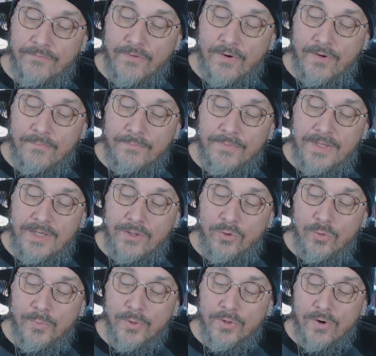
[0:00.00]
from the
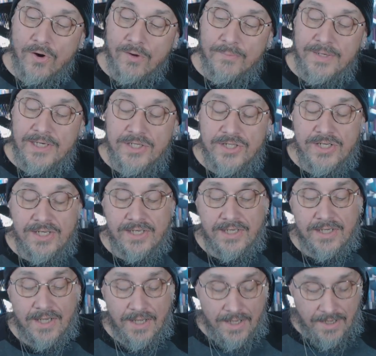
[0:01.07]
Uber
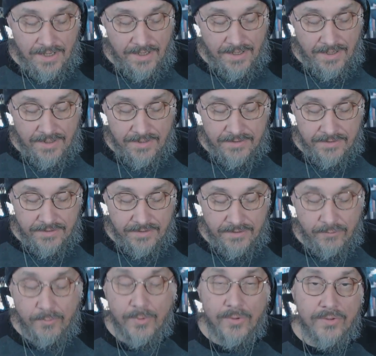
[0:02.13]
RPG, and
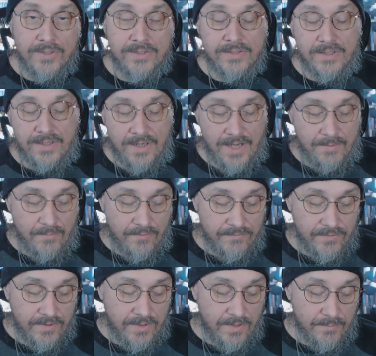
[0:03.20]
Uber is the name of
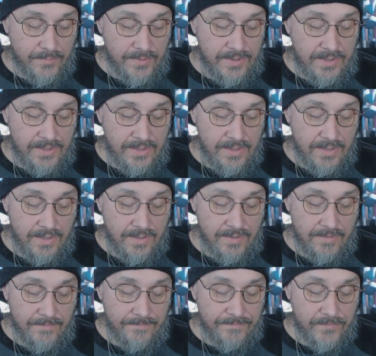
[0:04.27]
the company.
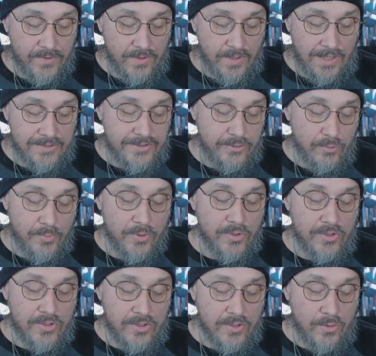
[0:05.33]
Actually,
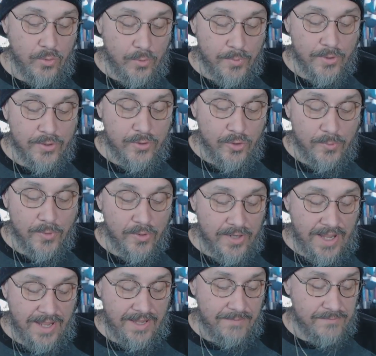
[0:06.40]
Uber Goober
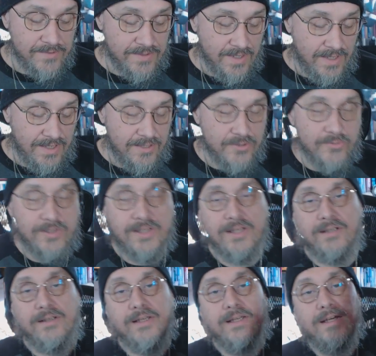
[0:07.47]
Games.
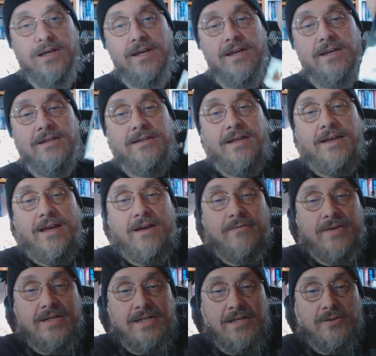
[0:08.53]
Intriguingly, they
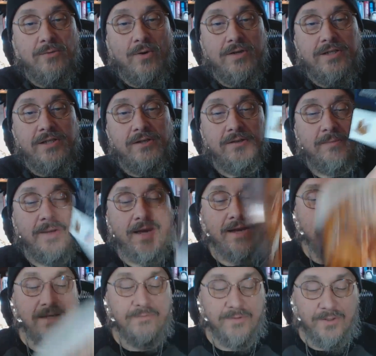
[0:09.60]
have a D20 on the
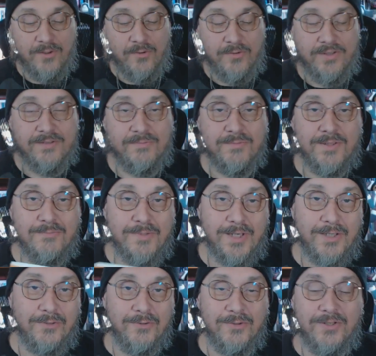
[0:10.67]
back, even though this
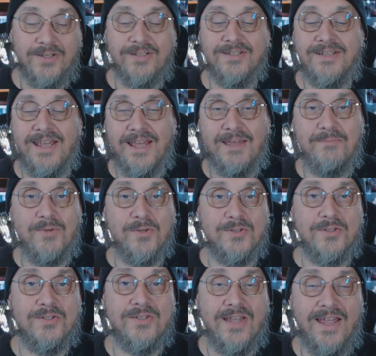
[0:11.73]
particular game
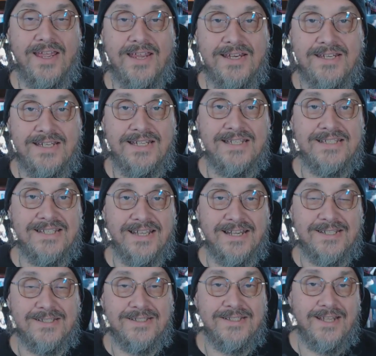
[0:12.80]
uses a D6
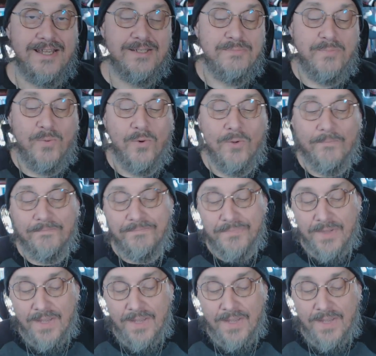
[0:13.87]
dice pool.